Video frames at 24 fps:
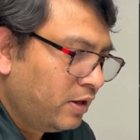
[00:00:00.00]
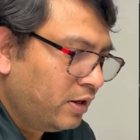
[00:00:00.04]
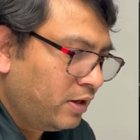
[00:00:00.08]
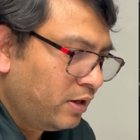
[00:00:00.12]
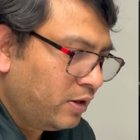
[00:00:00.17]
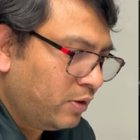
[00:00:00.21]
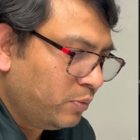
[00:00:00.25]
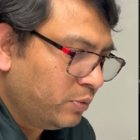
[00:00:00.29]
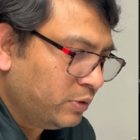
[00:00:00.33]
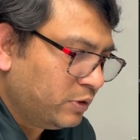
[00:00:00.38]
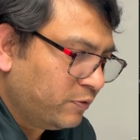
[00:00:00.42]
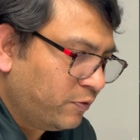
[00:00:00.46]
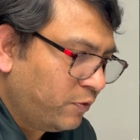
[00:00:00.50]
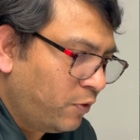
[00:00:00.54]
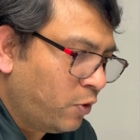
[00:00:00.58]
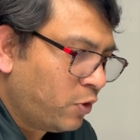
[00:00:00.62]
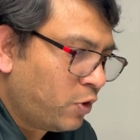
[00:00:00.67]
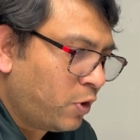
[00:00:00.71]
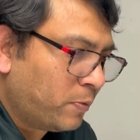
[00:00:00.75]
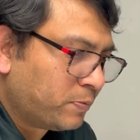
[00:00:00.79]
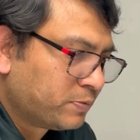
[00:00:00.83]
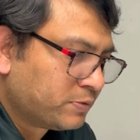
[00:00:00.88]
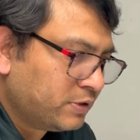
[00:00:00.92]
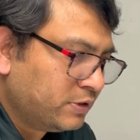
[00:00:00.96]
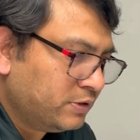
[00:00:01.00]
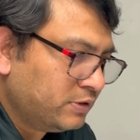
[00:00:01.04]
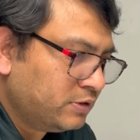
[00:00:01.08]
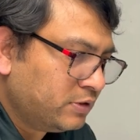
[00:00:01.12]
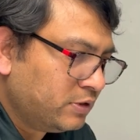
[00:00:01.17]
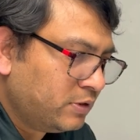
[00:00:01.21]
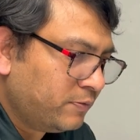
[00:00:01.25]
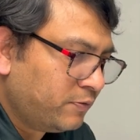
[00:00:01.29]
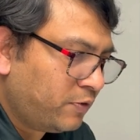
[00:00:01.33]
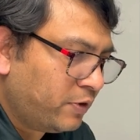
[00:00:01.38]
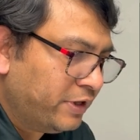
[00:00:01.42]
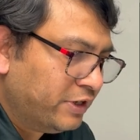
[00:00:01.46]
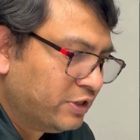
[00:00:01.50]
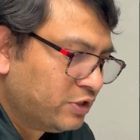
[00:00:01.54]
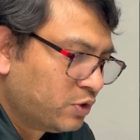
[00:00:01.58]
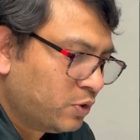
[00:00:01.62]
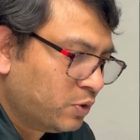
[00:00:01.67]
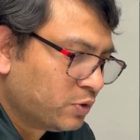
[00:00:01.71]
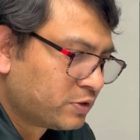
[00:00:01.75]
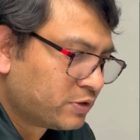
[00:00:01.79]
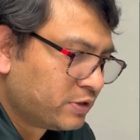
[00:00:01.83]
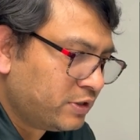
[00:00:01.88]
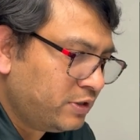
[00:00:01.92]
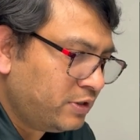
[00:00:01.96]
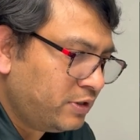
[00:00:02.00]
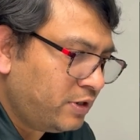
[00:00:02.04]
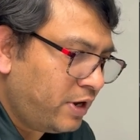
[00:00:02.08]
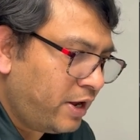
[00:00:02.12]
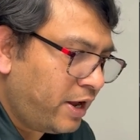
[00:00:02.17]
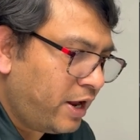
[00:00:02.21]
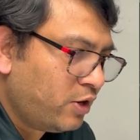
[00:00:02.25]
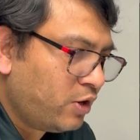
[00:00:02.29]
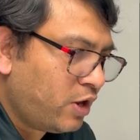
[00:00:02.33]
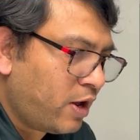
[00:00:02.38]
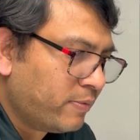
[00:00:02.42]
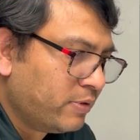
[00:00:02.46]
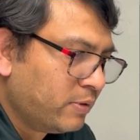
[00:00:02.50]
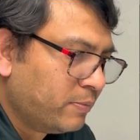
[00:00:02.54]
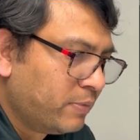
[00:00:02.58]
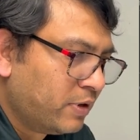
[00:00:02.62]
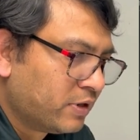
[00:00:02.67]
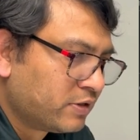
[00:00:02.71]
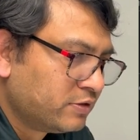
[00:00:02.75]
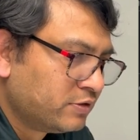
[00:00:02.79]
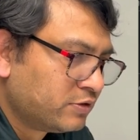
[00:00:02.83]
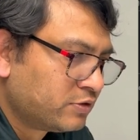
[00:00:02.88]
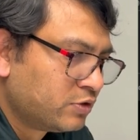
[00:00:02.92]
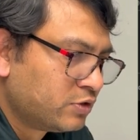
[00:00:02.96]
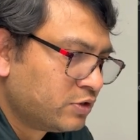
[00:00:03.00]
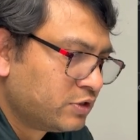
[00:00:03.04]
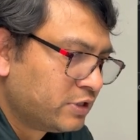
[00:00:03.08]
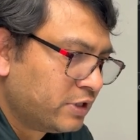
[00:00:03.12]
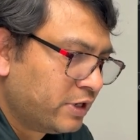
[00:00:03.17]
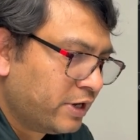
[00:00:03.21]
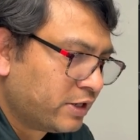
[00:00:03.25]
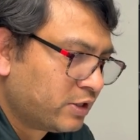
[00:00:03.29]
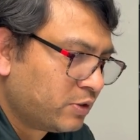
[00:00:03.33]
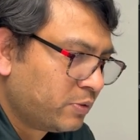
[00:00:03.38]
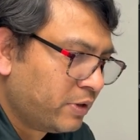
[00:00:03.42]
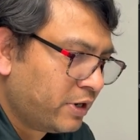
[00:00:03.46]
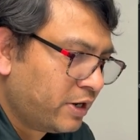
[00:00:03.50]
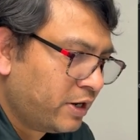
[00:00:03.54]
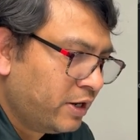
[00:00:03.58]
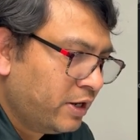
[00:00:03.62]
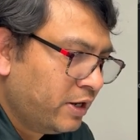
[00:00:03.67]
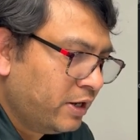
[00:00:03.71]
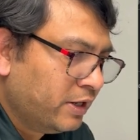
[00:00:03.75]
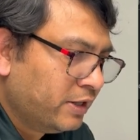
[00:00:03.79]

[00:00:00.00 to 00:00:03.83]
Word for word: with four options for each question and you have the buttons to select here.